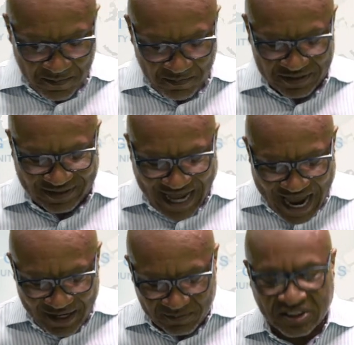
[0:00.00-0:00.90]

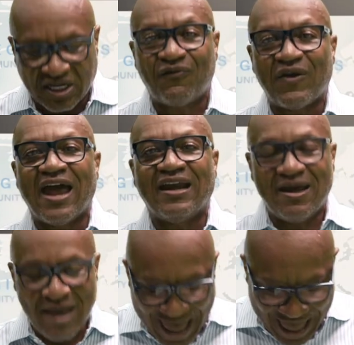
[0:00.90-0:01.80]
beside himself and
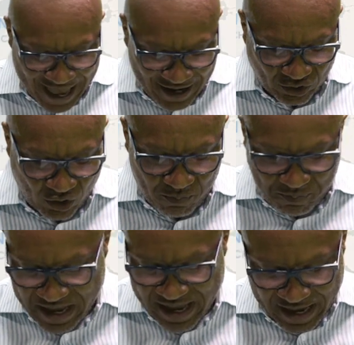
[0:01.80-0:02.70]
he asked or
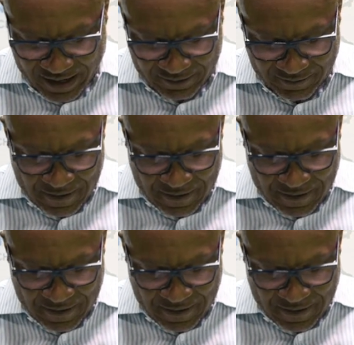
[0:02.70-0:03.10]
begged,